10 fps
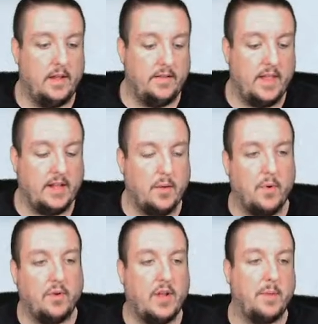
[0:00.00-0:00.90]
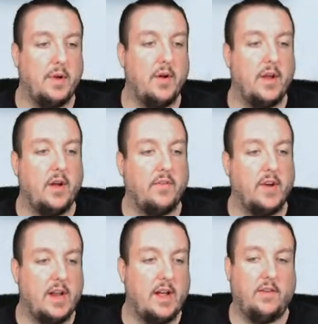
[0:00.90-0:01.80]
Isn't like the World Cup going on
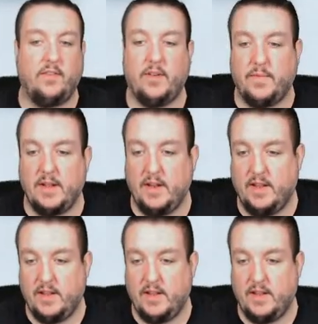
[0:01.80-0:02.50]
right now or something?